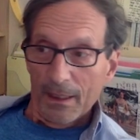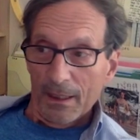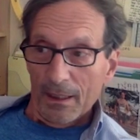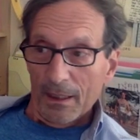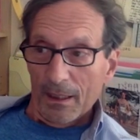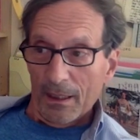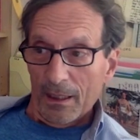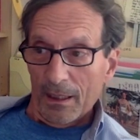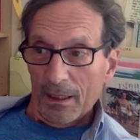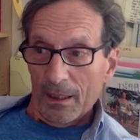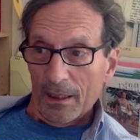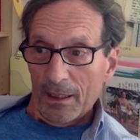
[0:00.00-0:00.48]

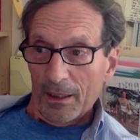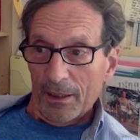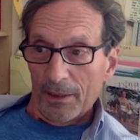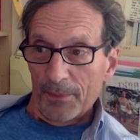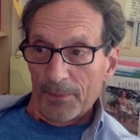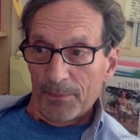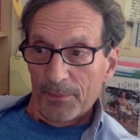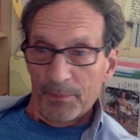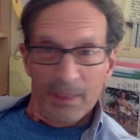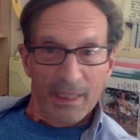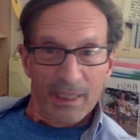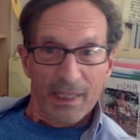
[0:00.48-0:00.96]
Um,
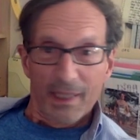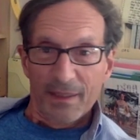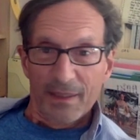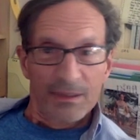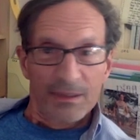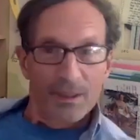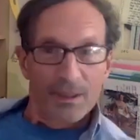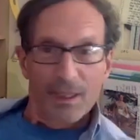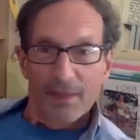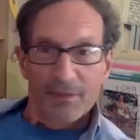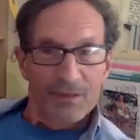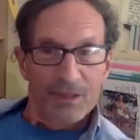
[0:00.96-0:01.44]
but I don't
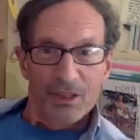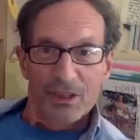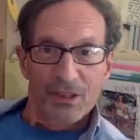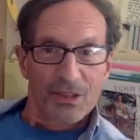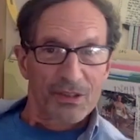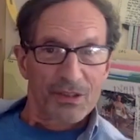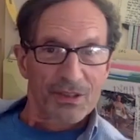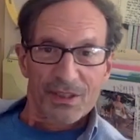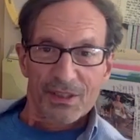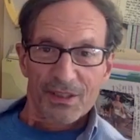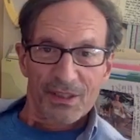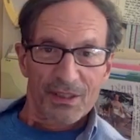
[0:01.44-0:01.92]
have to
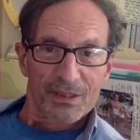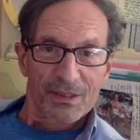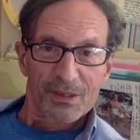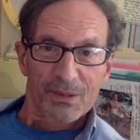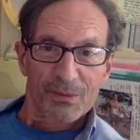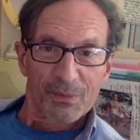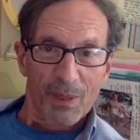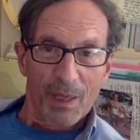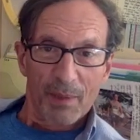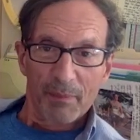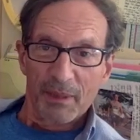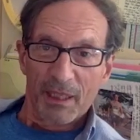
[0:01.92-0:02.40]
use those.
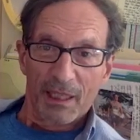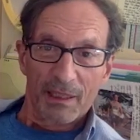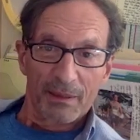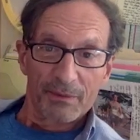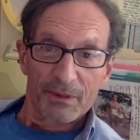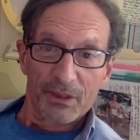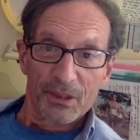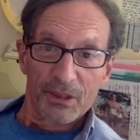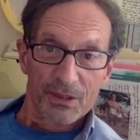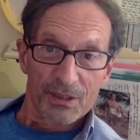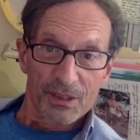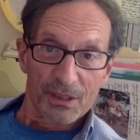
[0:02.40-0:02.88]
I mean, I'll
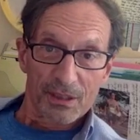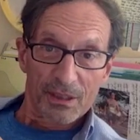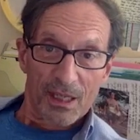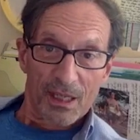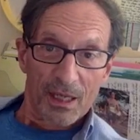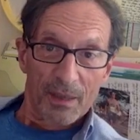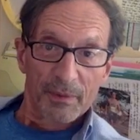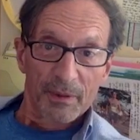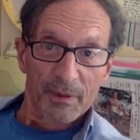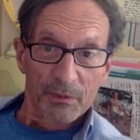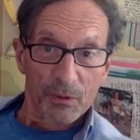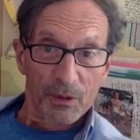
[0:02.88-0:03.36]
use a
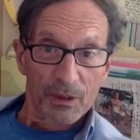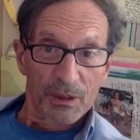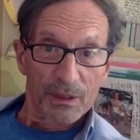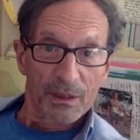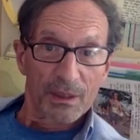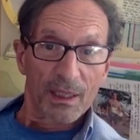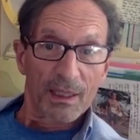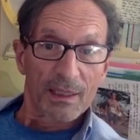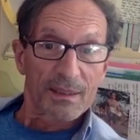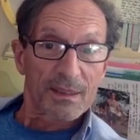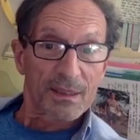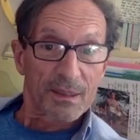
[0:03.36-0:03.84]
common word
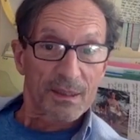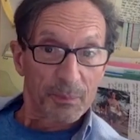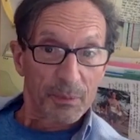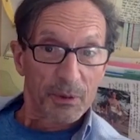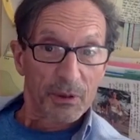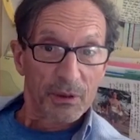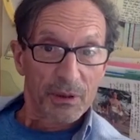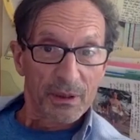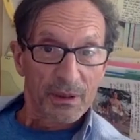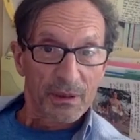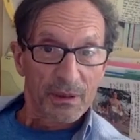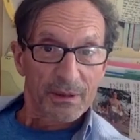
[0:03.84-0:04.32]
like
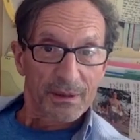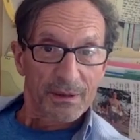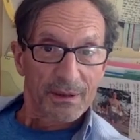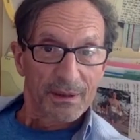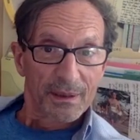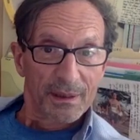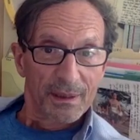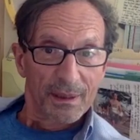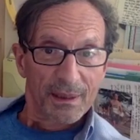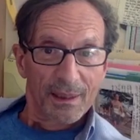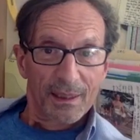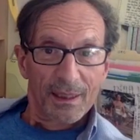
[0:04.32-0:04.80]
support,
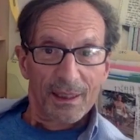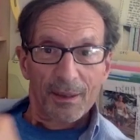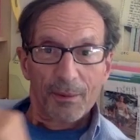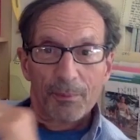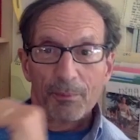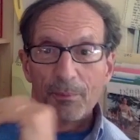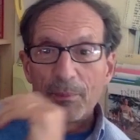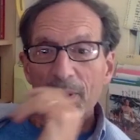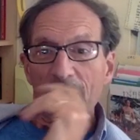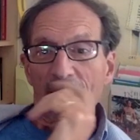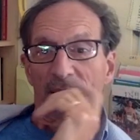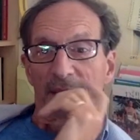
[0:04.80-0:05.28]

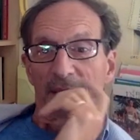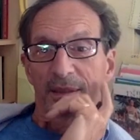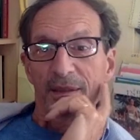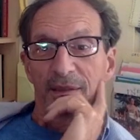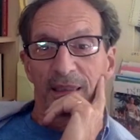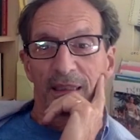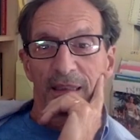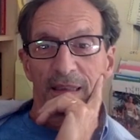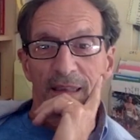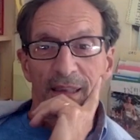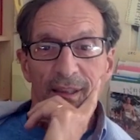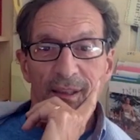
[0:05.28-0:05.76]
but
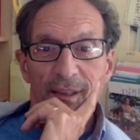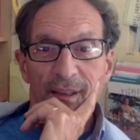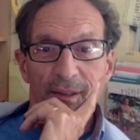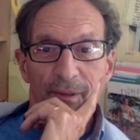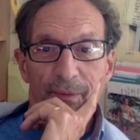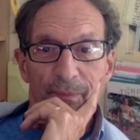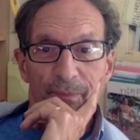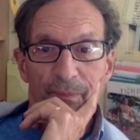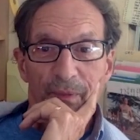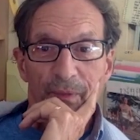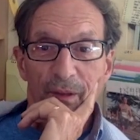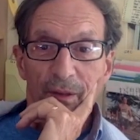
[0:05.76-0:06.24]

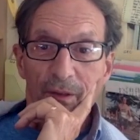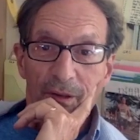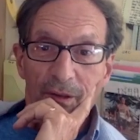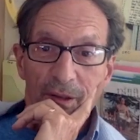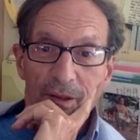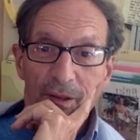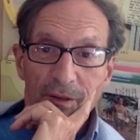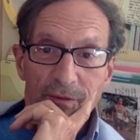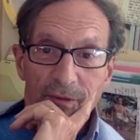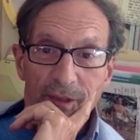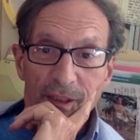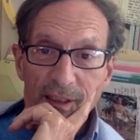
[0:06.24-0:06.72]
um, or
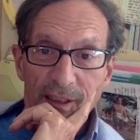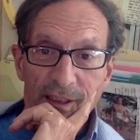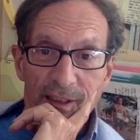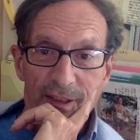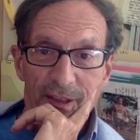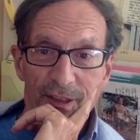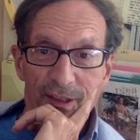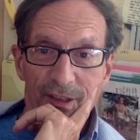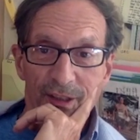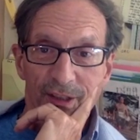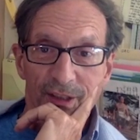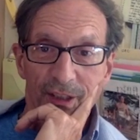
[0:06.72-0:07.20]

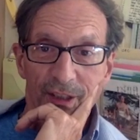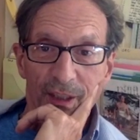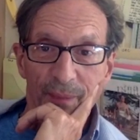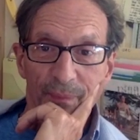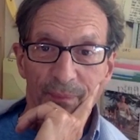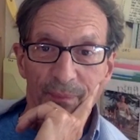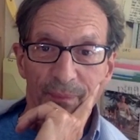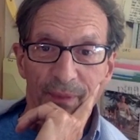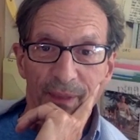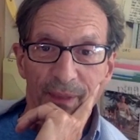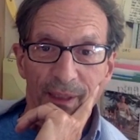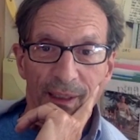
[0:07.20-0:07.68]
relationship.
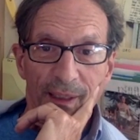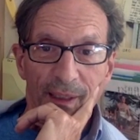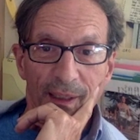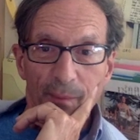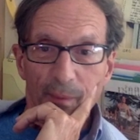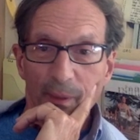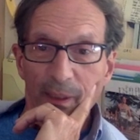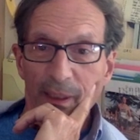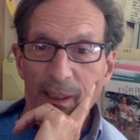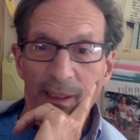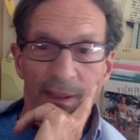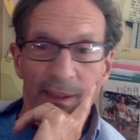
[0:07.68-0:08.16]

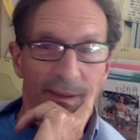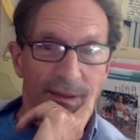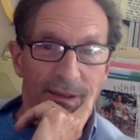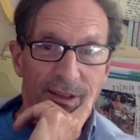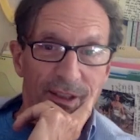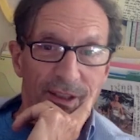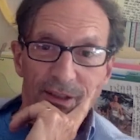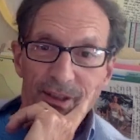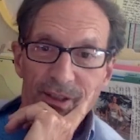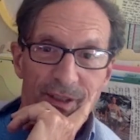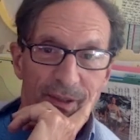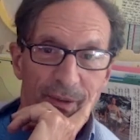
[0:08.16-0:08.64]
But I didn't
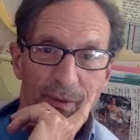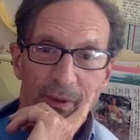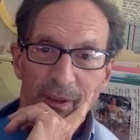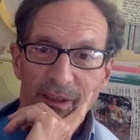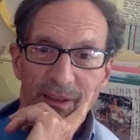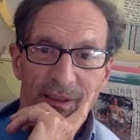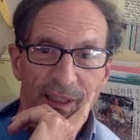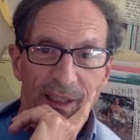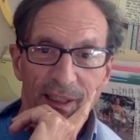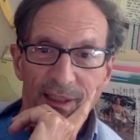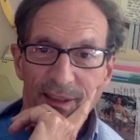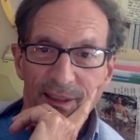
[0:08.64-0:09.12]
use the word
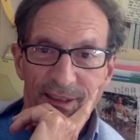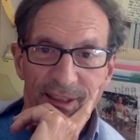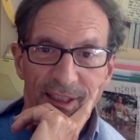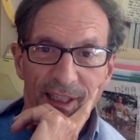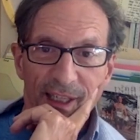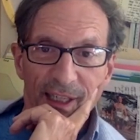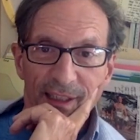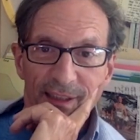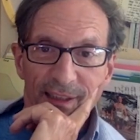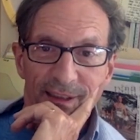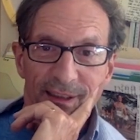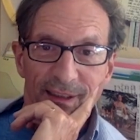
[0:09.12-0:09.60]
contact.